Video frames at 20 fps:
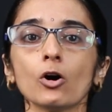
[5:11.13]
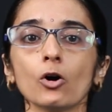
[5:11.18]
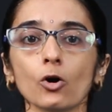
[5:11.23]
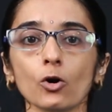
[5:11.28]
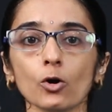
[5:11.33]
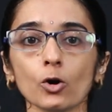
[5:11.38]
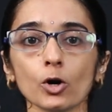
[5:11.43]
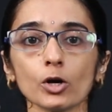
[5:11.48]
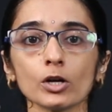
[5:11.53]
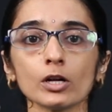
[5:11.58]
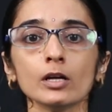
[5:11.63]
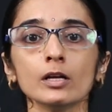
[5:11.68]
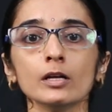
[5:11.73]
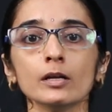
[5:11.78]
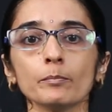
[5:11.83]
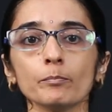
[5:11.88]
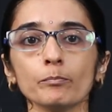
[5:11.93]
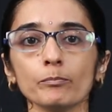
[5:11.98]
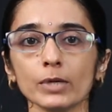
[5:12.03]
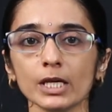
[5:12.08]
or
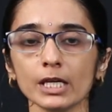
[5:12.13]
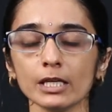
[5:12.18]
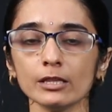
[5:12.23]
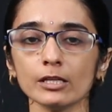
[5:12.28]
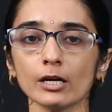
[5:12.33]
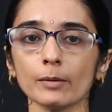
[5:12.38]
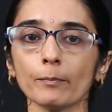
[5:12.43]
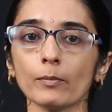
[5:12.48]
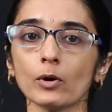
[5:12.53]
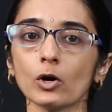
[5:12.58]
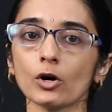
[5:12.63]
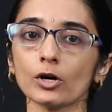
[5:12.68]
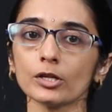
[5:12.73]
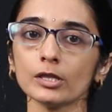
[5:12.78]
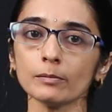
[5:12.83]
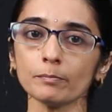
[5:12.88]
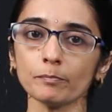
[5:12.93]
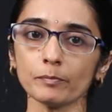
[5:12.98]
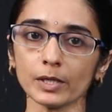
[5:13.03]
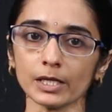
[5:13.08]
mean
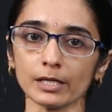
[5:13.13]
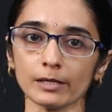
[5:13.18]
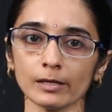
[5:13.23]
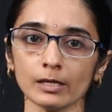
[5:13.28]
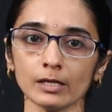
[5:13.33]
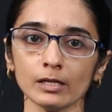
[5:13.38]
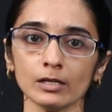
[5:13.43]
upon P.